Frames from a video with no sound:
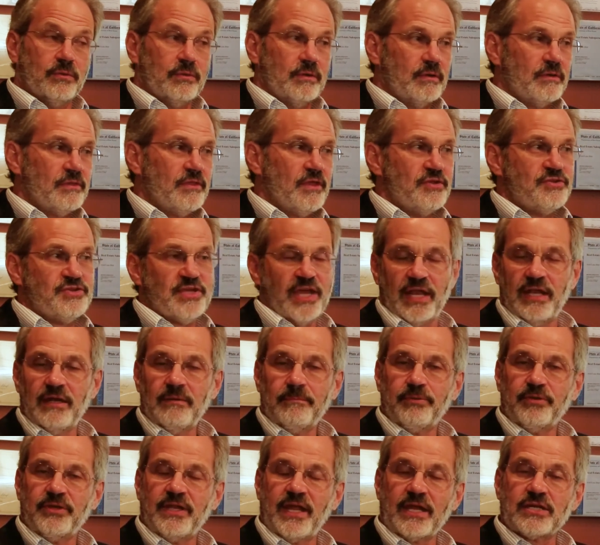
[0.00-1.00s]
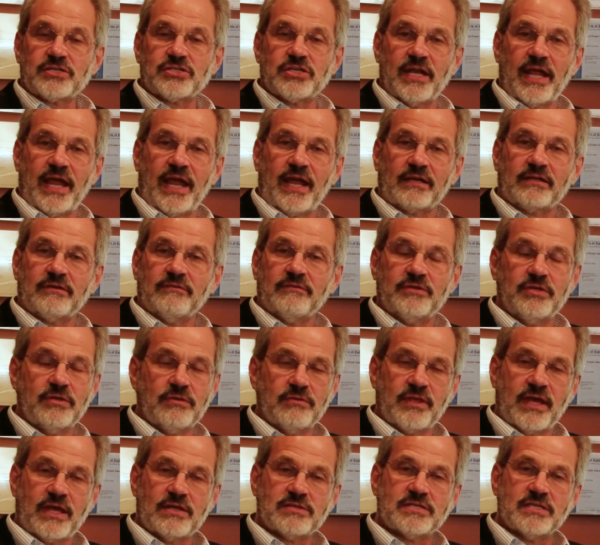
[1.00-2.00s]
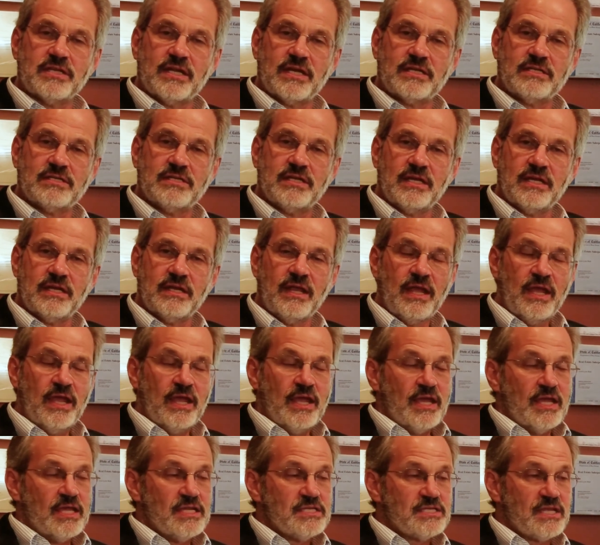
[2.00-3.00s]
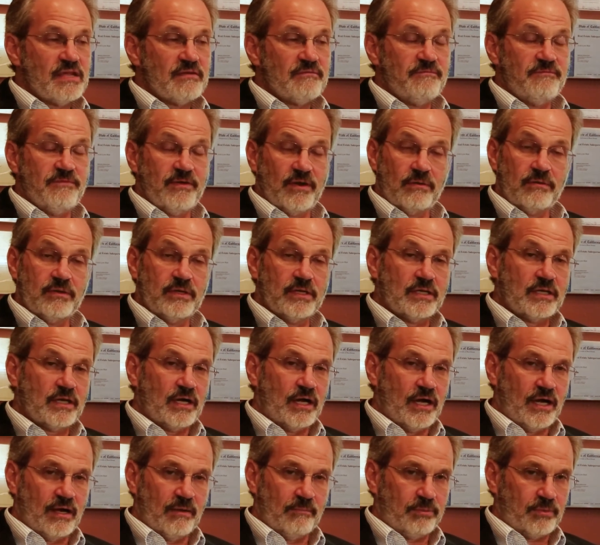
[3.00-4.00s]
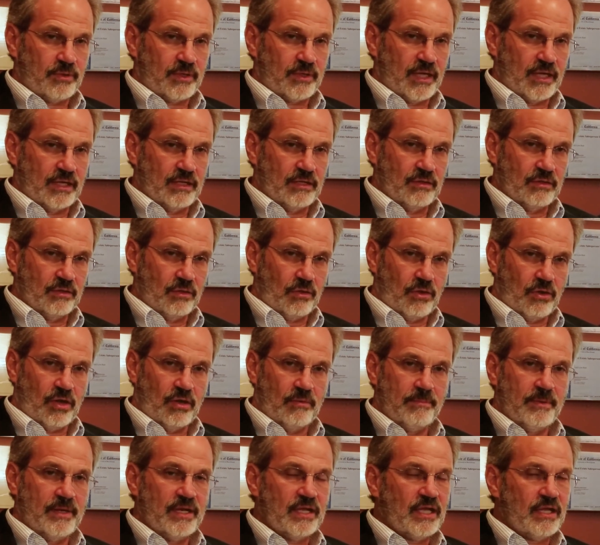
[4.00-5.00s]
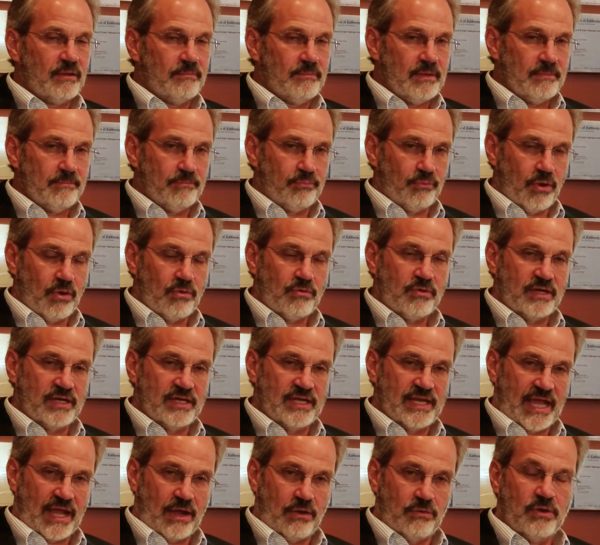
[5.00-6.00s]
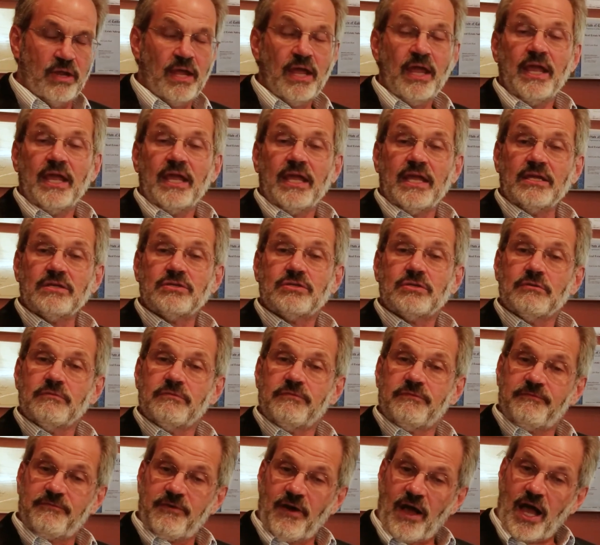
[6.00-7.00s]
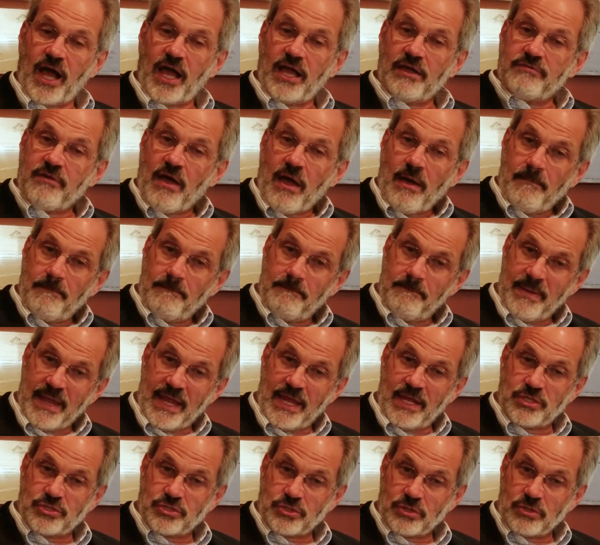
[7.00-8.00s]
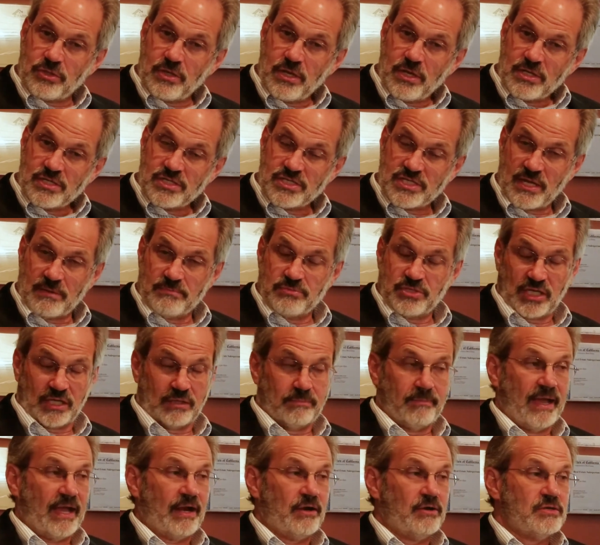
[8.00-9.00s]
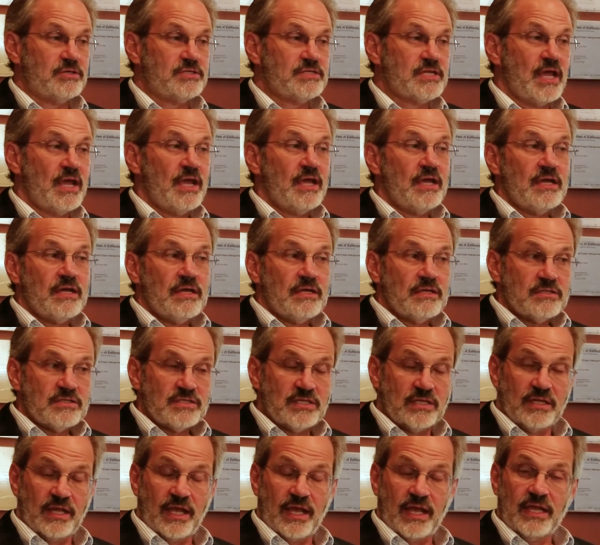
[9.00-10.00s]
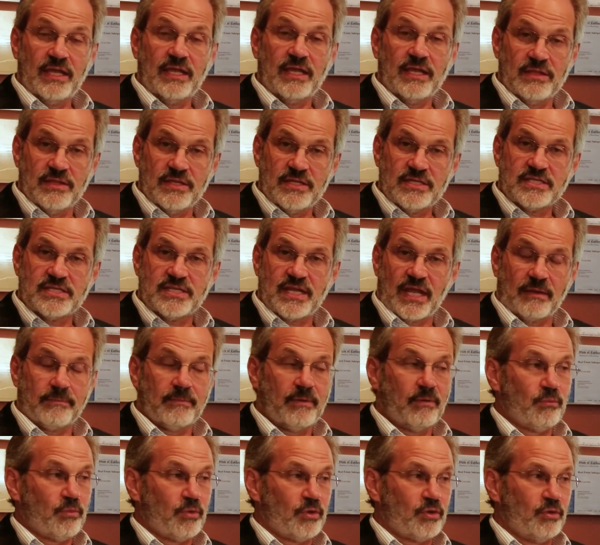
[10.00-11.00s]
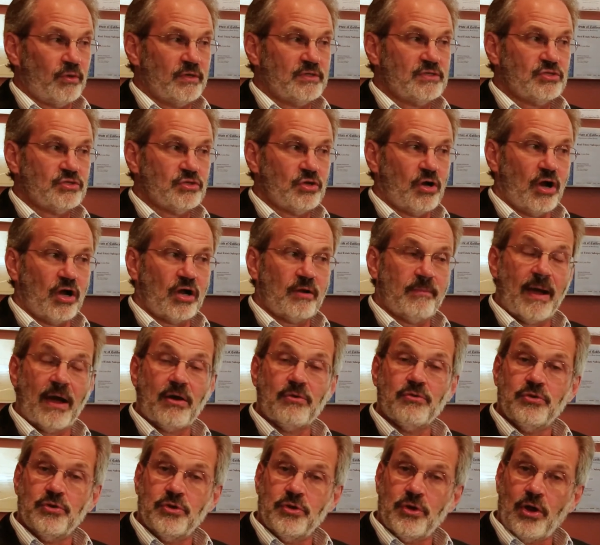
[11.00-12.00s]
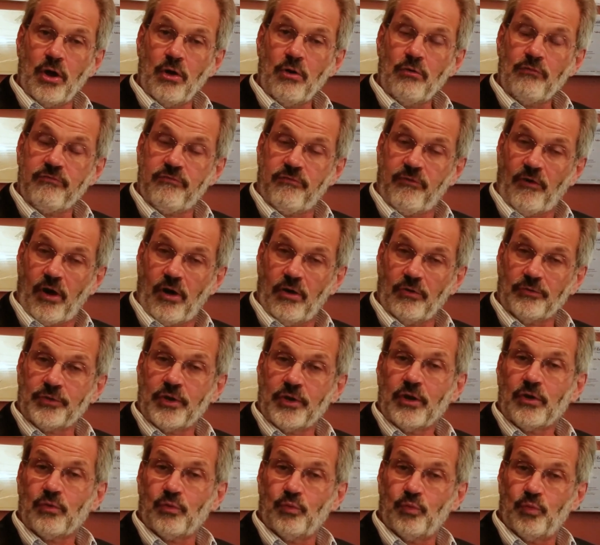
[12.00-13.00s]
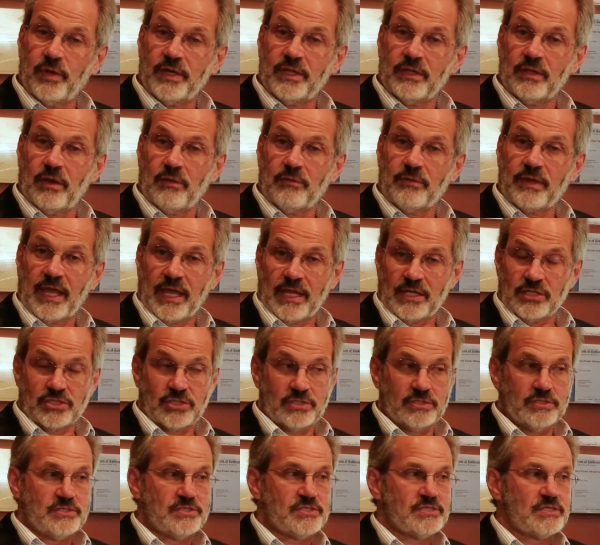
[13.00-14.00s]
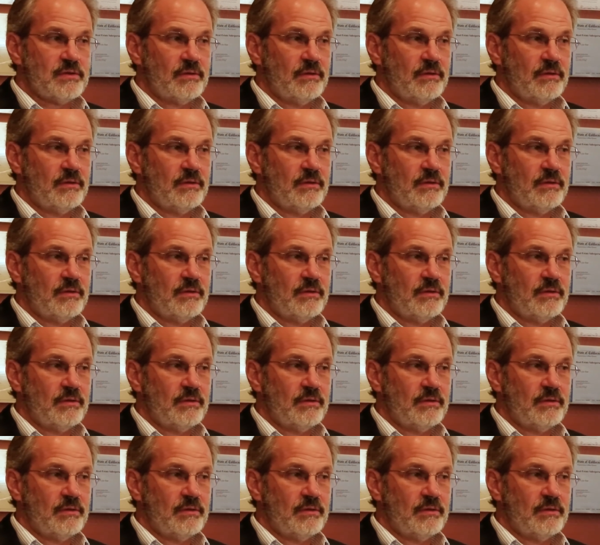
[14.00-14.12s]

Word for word: the Tenant Protection Act of 2019, is a very complicated law, but it can be broken down into five major subject matters. Today, in this segment, we're going to talk about no-fault relocations.